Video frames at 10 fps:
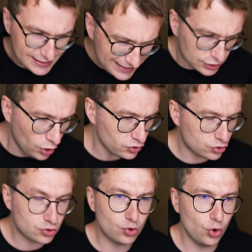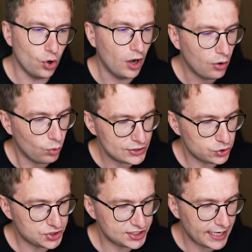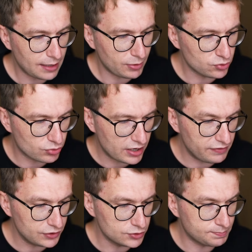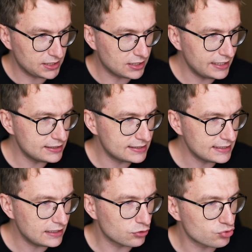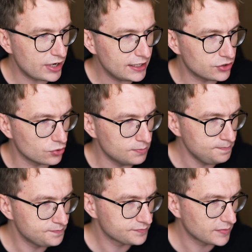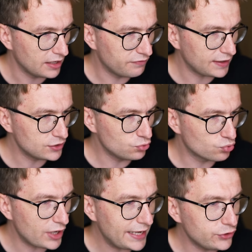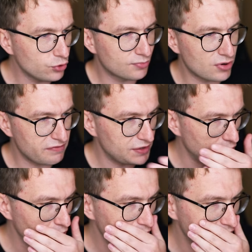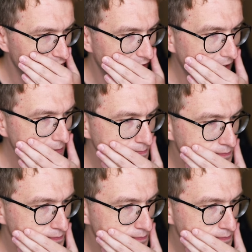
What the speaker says: that's not true what you say about revenues. But let's see Radium. If I do Radium revenues, yeah?